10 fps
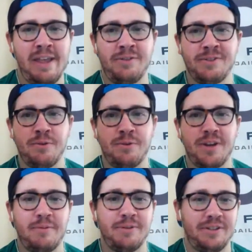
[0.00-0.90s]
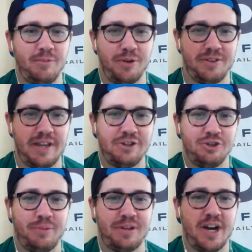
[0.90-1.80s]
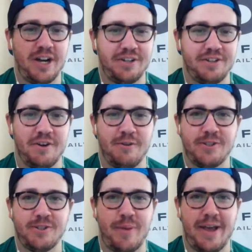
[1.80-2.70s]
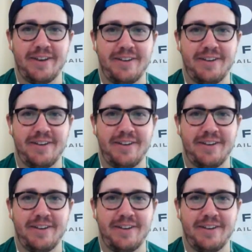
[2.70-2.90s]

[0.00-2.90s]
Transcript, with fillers: is going on with, with Angel Pagan and Denard Span?